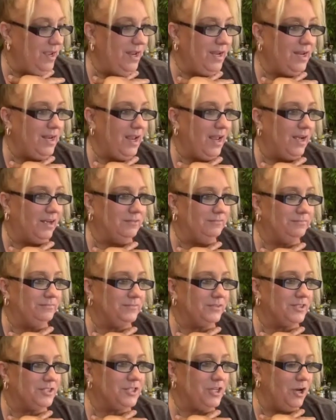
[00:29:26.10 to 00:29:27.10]
anyhow,
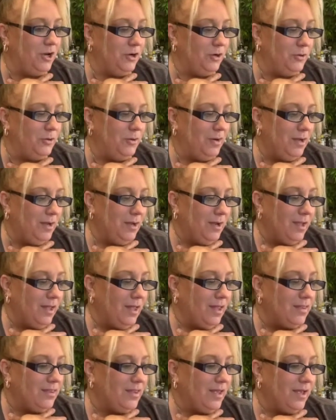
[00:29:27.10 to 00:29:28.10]
so
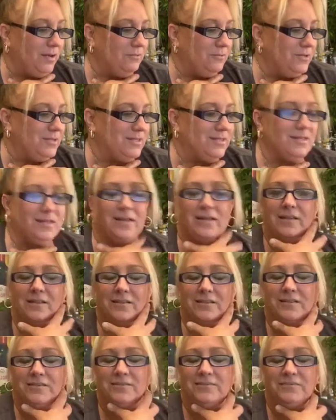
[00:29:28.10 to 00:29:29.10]
that was,
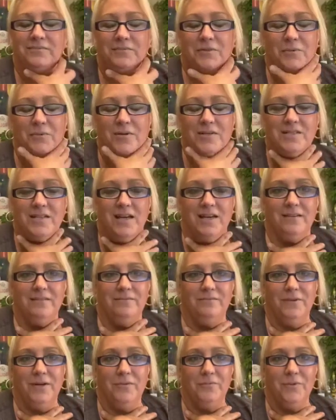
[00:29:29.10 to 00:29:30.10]
where was I
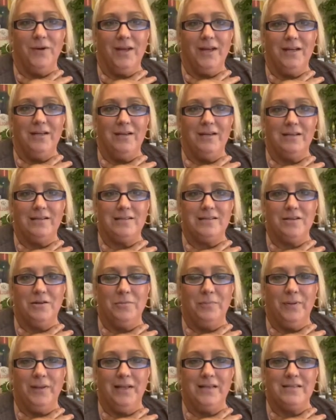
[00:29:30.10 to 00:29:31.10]
when Wayne
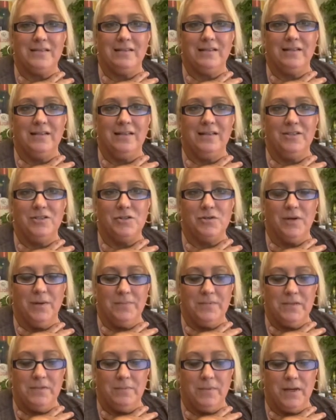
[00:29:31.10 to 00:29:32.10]
so pleasantly
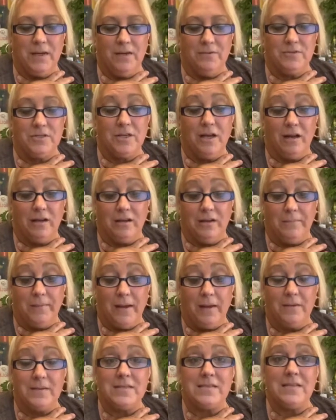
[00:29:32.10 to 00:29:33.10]
interrupted me? I was talking
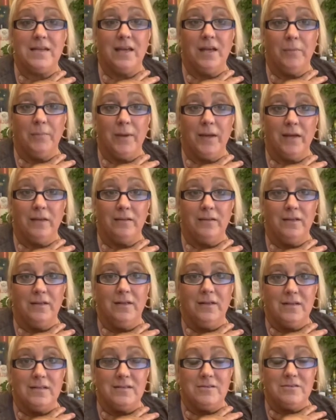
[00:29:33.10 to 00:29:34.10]
about snail mail.
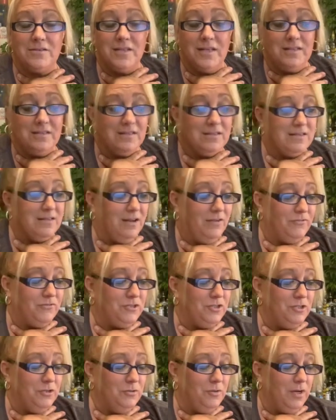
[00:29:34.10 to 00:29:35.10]
So send stuff
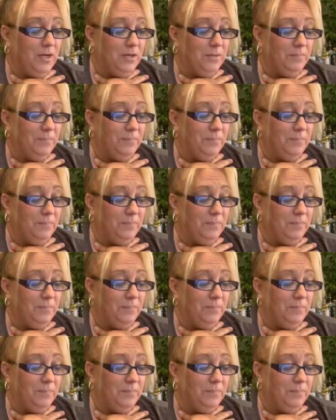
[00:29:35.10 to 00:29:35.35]
to,